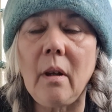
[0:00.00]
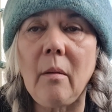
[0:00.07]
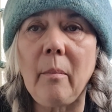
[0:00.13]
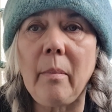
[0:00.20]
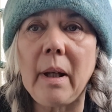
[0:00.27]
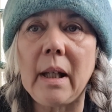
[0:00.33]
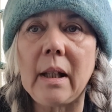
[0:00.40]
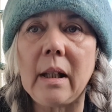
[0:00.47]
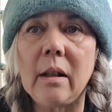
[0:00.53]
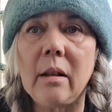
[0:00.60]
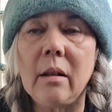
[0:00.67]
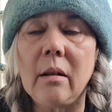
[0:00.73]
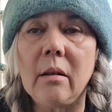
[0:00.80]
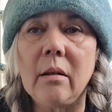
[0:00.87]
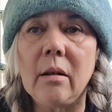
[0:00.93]
back in
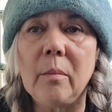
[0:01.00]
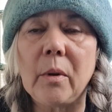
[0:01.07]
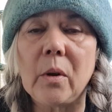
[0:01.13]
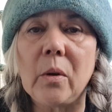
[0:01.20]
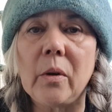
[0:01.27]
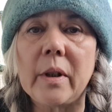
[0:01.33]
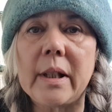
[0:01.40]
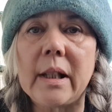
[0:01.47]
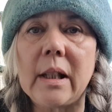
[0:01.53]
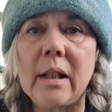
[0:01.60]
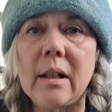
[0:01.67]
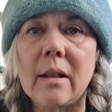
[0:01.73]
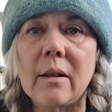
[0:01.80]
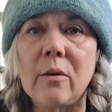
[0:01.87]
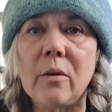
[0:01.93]
the blog
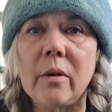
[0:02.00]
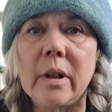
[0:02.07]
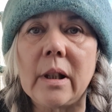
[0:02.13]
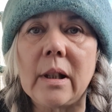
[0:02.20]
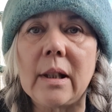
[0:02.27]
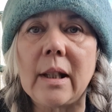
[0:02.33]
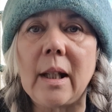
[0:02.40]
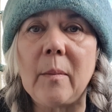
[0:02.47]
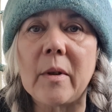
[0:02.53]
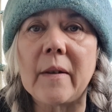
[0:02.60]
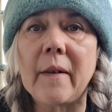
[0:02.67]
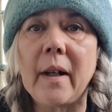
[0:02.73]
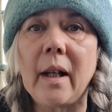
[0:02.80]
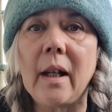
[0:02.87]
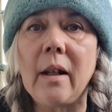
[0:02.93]
days. Laurie
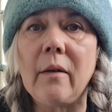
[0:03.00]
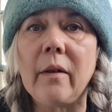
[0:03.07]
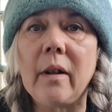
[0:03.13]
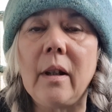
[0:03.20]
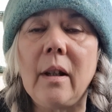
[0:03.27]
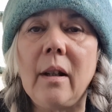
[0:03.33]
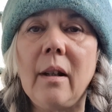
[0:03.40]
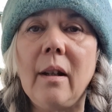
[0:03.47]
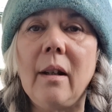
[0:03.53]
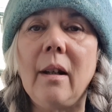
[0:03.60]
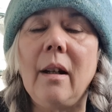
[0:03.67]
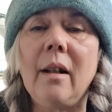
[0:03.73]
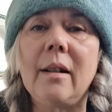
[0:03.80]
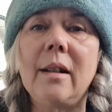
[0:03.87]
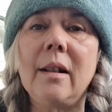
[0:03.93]
×5
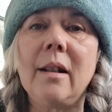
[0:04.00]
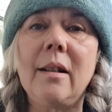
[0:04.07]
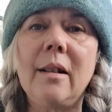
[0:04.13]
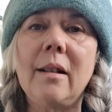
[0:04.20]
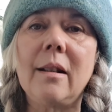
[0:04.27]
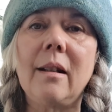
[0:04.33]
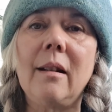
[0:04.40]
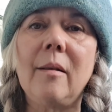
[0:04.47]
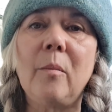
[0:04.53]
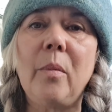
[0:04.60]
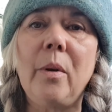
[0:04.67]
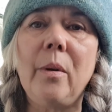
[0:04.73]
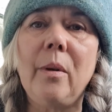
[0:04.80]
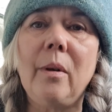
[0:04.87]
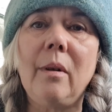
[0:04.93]
had knitted it and
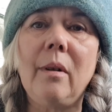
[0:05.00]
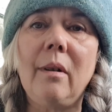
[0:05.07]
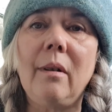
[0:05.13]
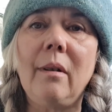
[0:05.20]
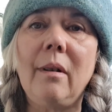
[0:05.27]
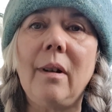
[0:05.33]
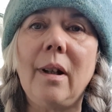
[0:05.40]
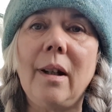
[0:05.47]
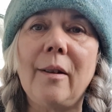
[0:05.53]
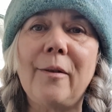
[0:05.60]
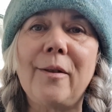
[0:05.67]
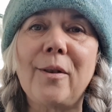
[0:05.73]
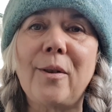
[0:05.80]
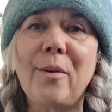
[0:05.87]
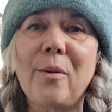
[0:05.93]
put
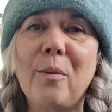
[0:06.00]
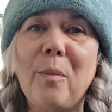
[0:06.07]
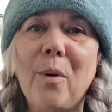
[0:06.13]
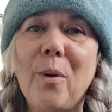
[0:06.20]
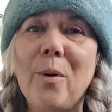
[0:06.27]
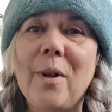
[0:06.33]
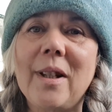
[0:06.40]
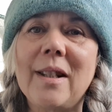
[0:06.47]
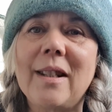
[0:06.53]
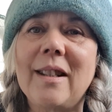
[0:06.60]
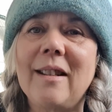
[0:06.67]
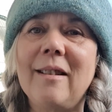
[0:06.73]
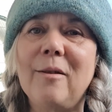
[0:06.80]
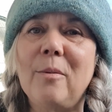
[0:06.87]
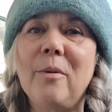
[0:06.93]
afterthought pockets
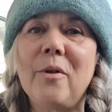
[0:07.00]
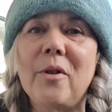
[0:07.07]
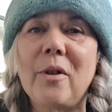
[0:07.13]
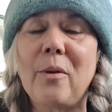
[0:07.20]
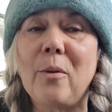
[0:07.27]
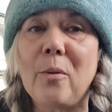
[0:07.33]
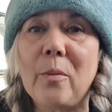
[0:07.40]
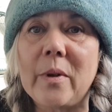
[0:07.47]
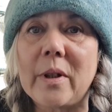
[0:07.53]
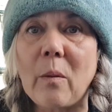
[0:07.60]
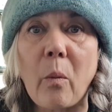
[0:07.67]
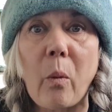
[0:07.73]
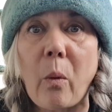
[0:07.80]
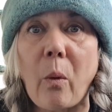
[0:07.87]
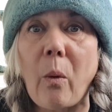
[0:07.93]
in it, which I thought was,
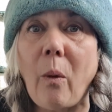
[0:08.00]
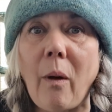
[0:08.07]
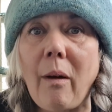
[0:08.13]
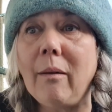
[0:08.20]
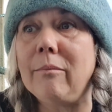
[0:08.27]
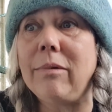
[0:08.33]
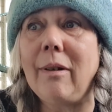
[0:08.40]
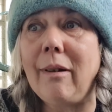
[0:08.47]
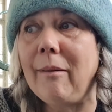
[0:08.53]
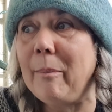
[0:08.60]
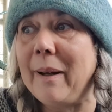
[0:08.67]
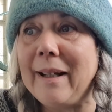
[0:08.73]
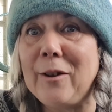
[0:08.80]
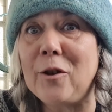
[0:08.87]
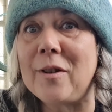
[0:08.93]
oh,
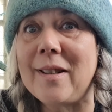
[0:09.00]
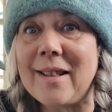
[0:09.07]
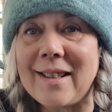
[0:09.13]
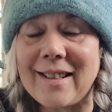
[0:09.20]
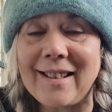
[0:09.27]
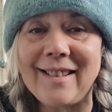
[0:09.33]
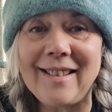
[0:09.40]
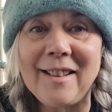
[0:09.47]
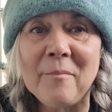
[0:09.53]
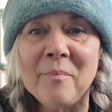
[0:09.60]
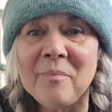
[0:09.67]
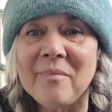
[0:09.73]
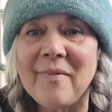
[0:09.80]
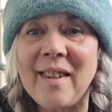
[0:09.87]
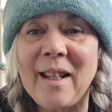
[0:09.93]
my goodness,
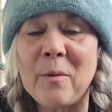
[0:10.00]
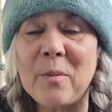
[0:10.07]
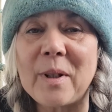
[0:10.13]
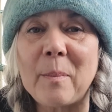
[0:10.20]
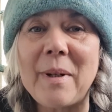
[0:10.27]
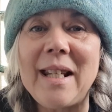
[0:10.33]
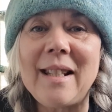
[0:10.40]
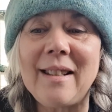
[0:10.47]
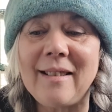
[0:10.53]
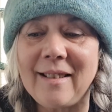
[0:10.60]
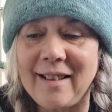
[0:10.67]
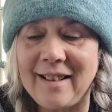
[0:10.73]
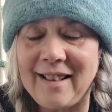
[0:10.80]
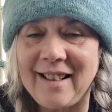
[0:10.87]
that was amazing.